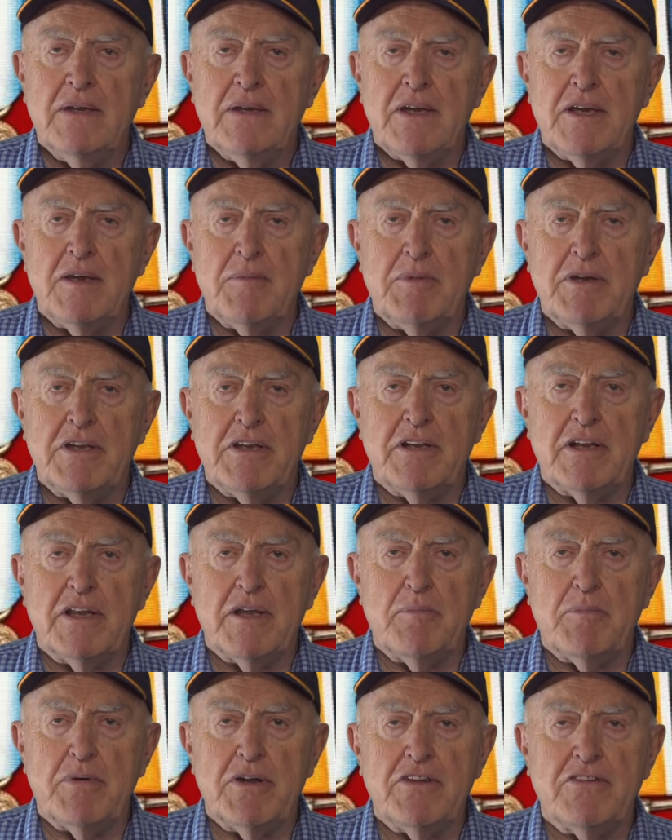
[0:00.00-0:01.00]
He
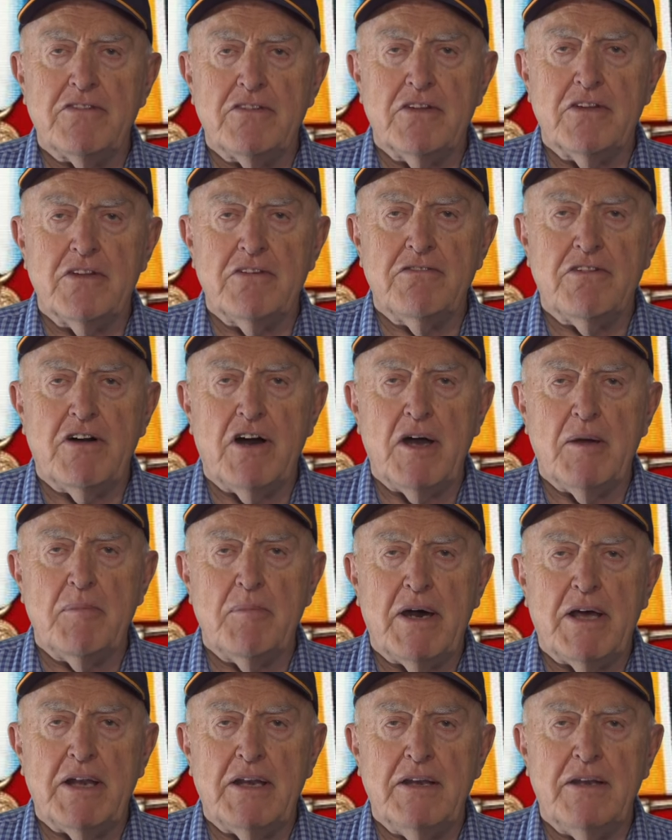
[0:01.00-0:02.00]
immediately pressed on the fire
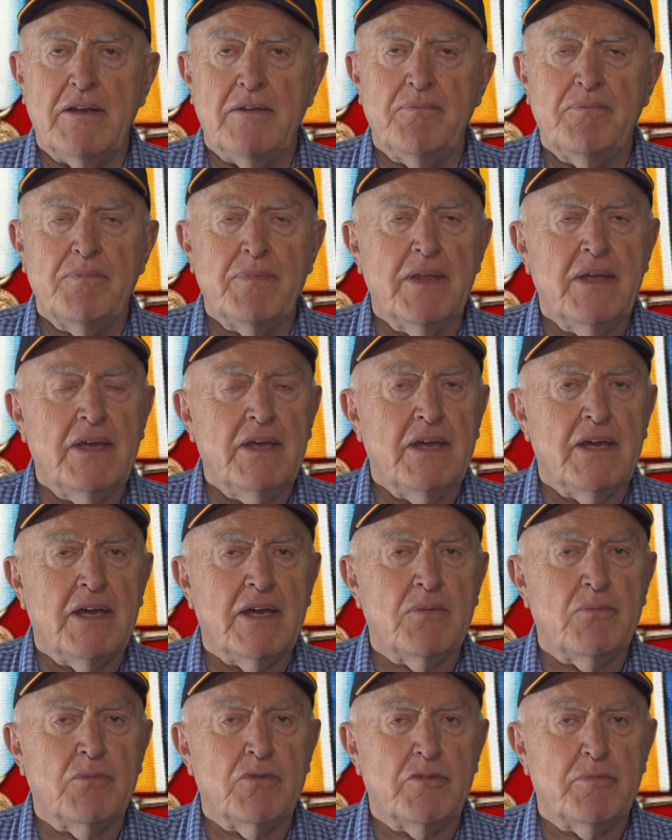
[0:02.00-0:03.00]
button
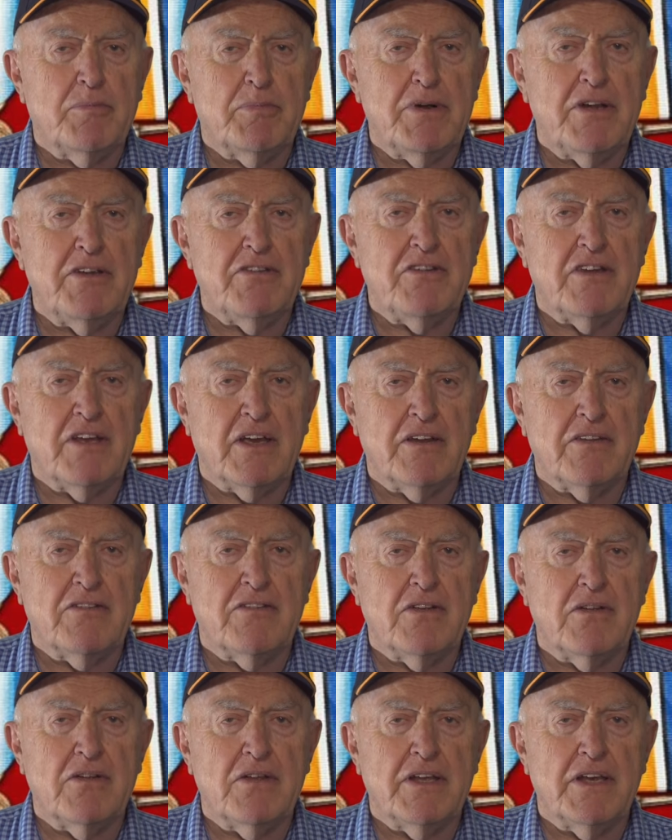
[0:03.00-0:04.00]
and was pressing
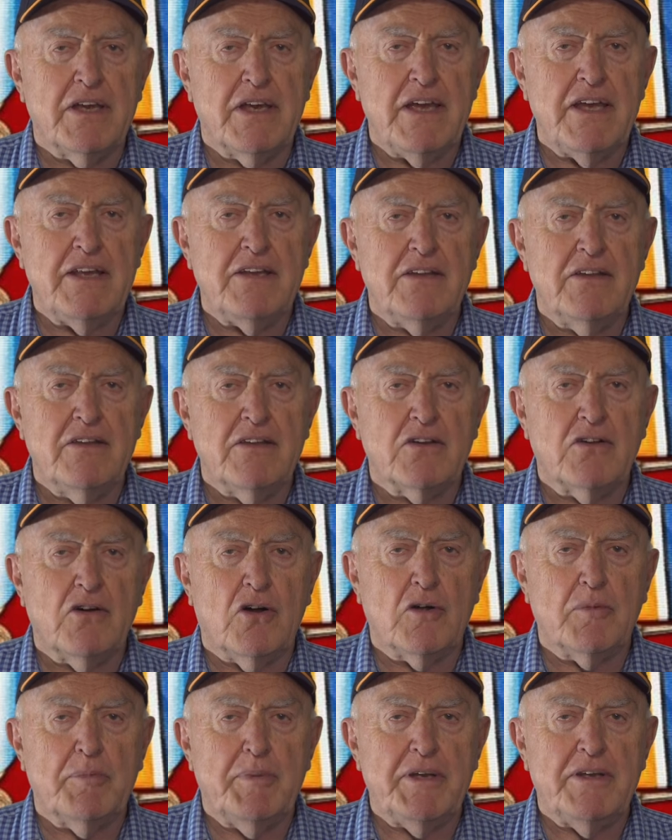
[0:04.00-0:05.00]
until the heat in the
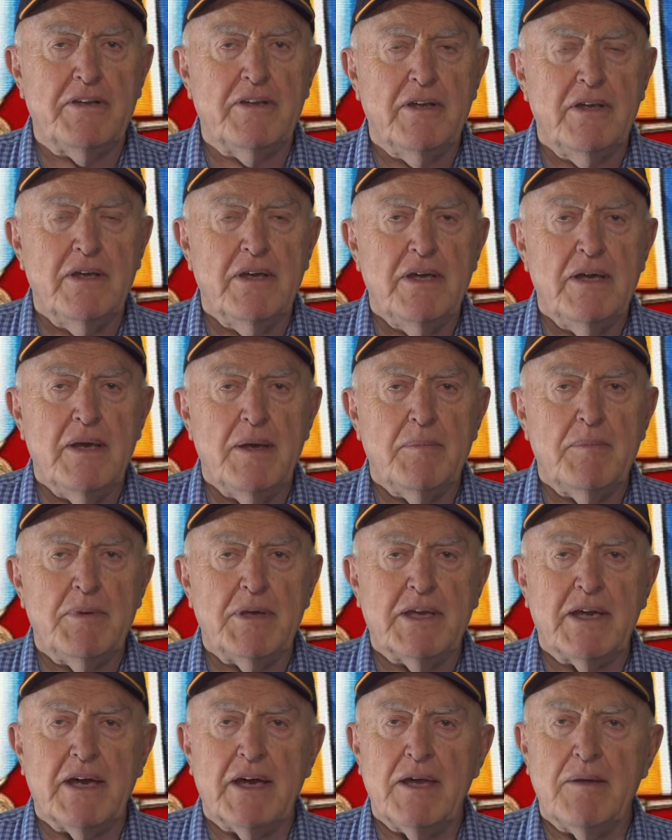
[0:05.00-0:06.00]
cockpit
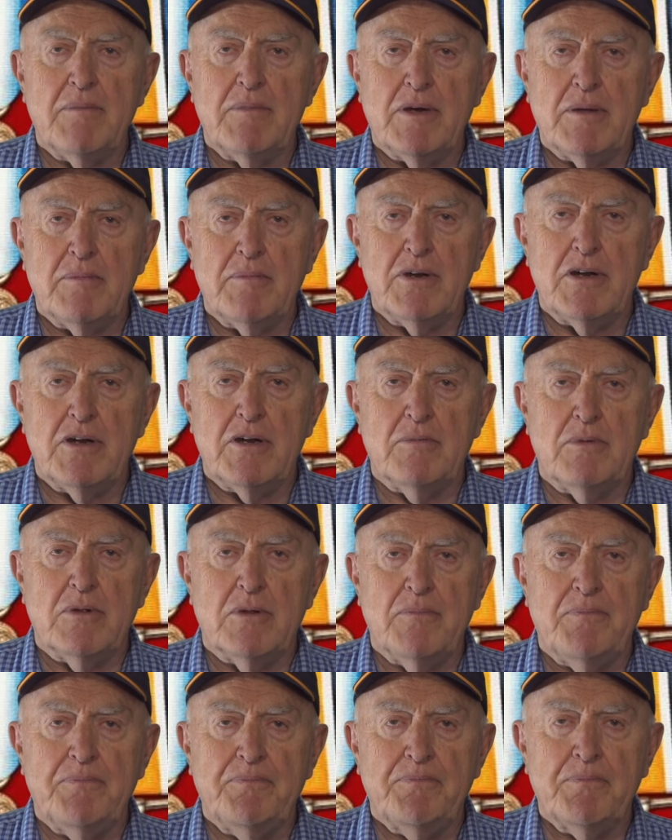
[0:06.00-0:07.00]
became
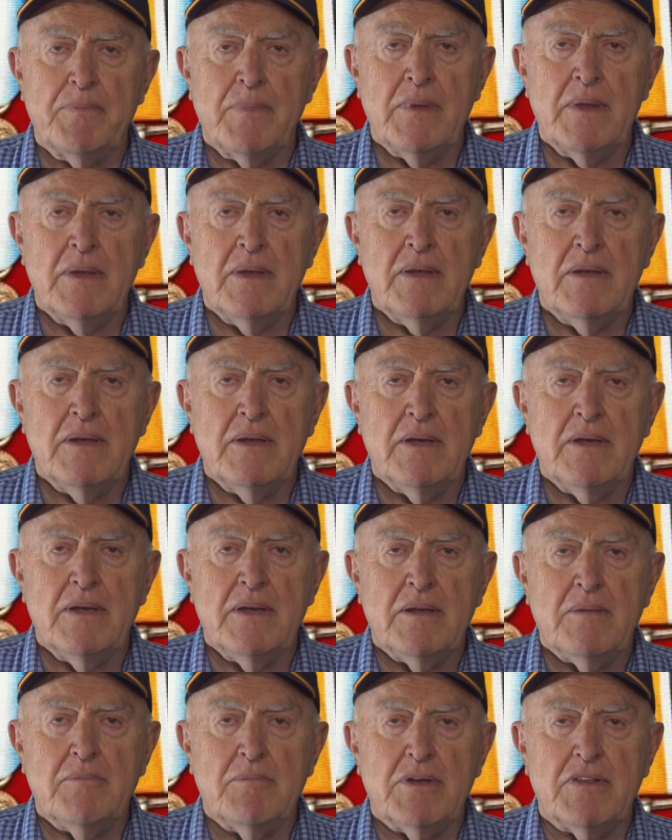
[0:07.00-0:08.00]
unbearable.
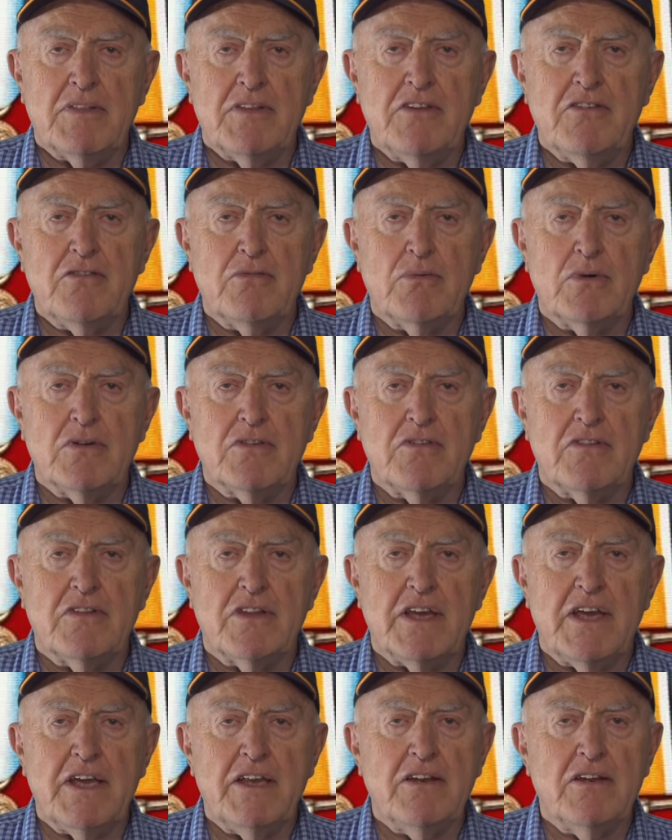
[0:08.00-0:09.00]
But this wasn't
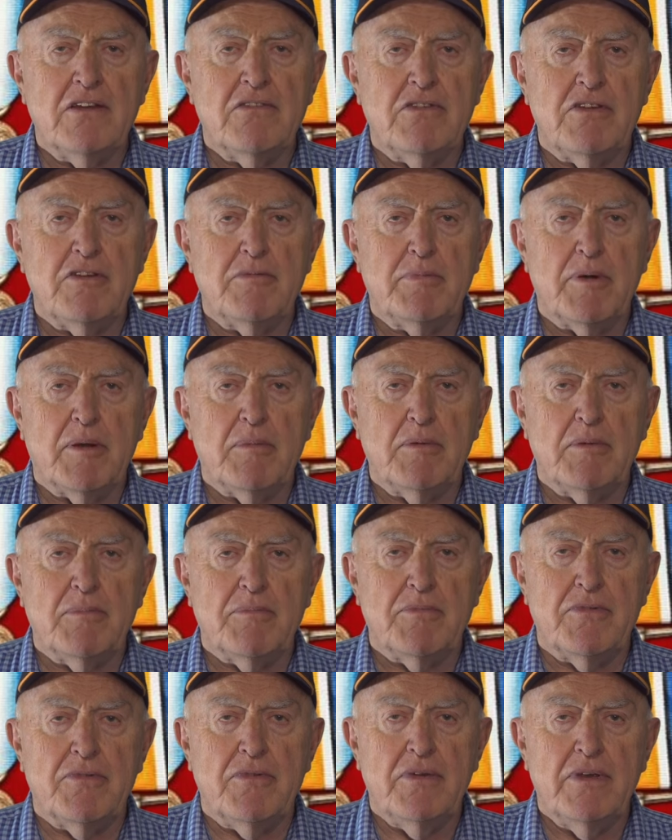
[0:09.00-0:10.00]
the end of his
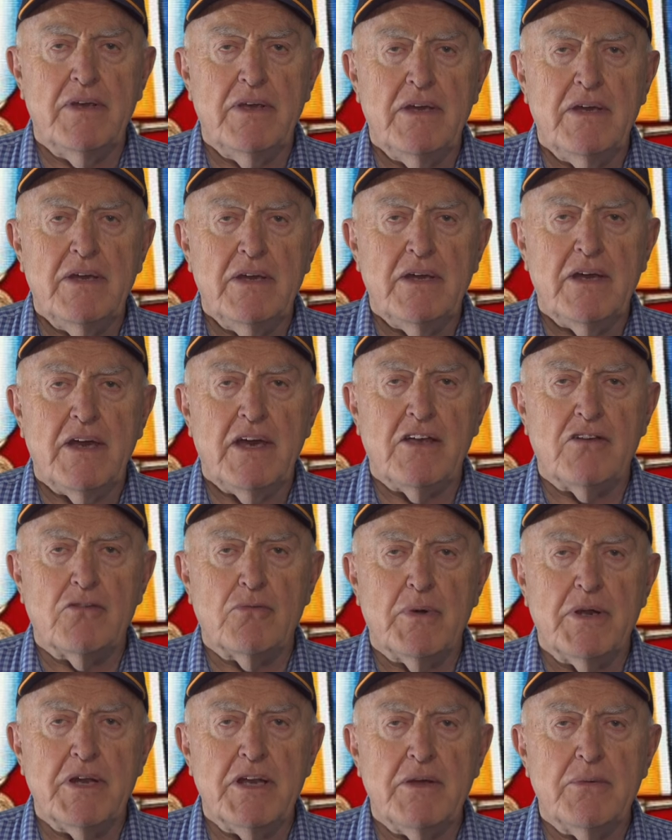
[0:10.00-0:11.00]
problems, as
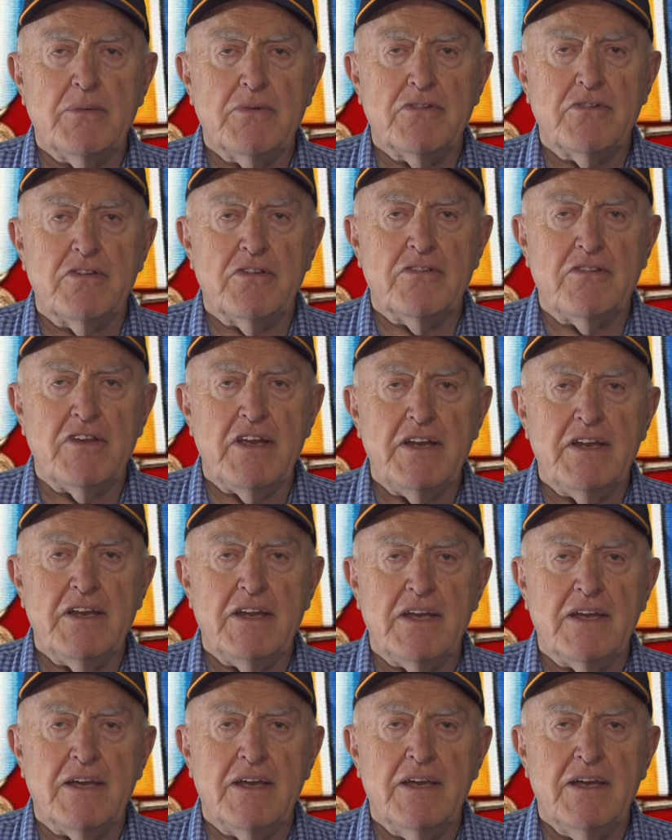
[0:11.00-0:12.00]
when he was
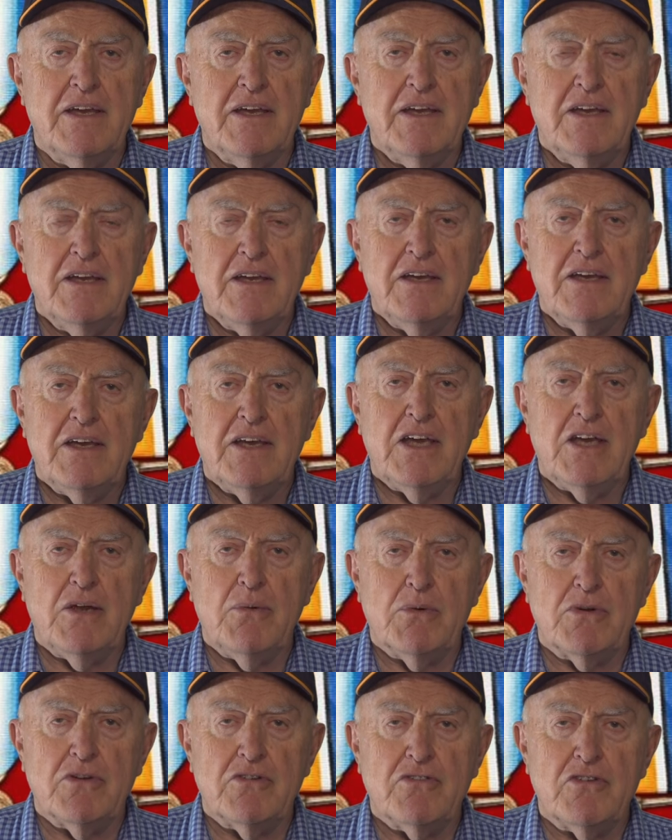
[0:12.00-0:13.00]
descending, he
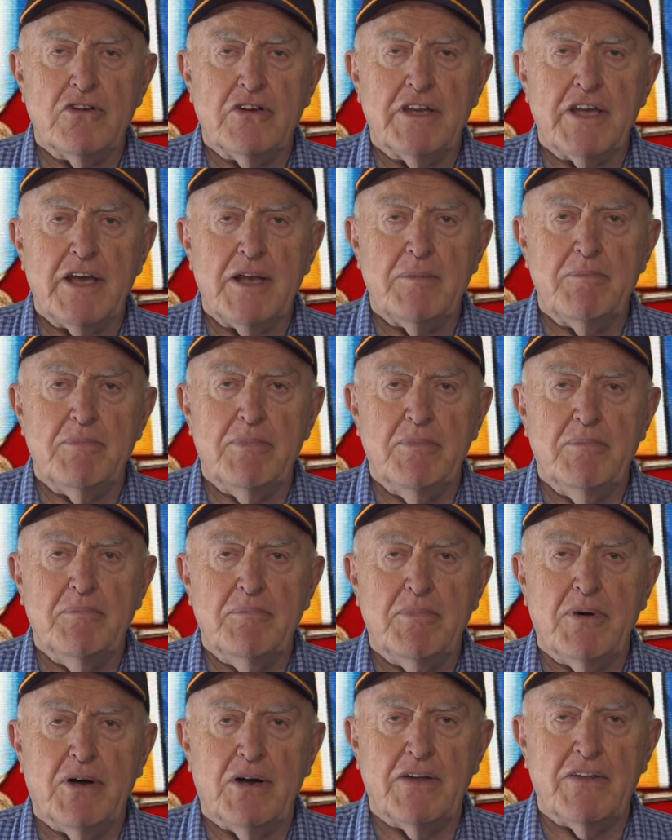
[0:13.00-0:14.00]
was shot at
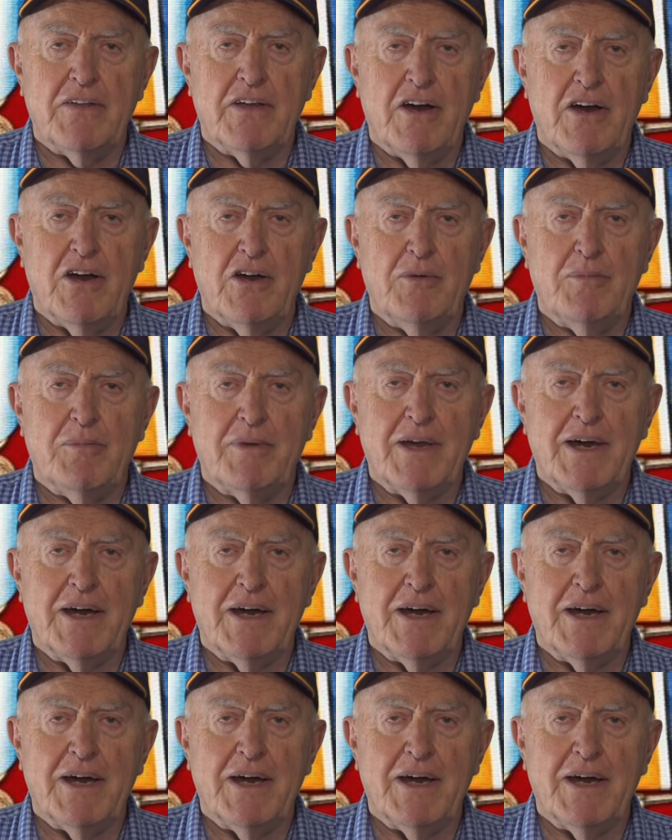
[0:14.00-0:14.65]
by the Home